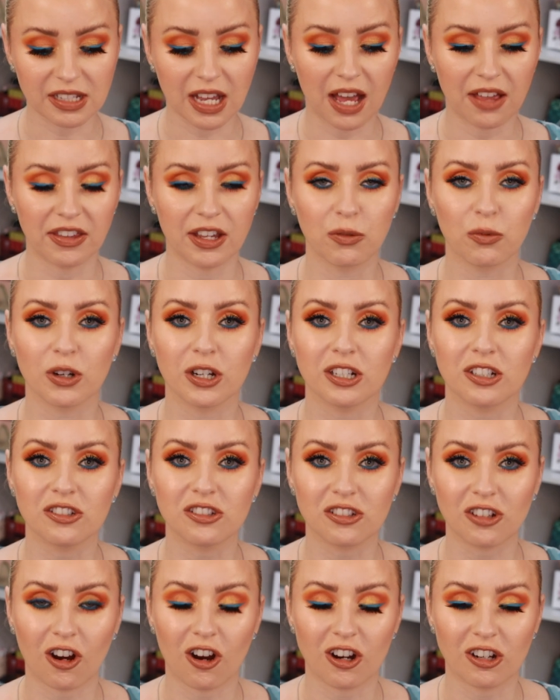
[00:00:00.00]
and then we're gonna
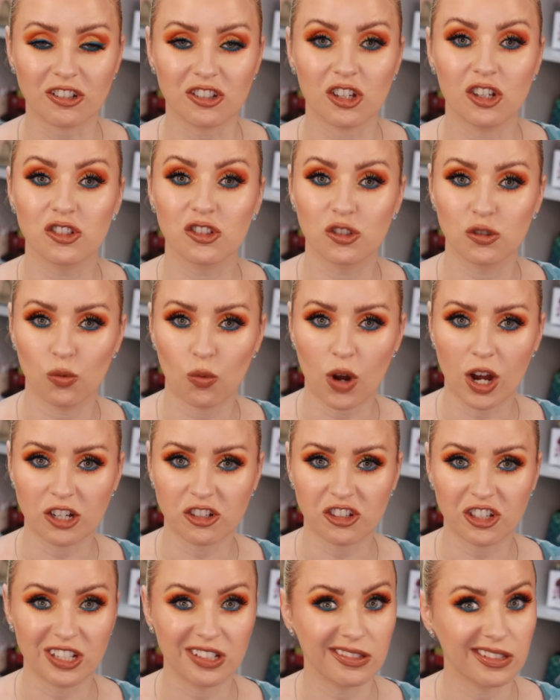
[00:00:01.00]
start
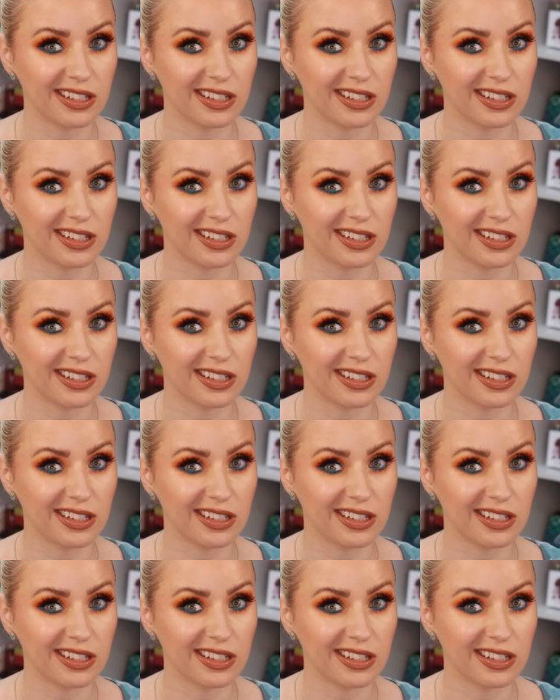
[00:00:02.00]
swatching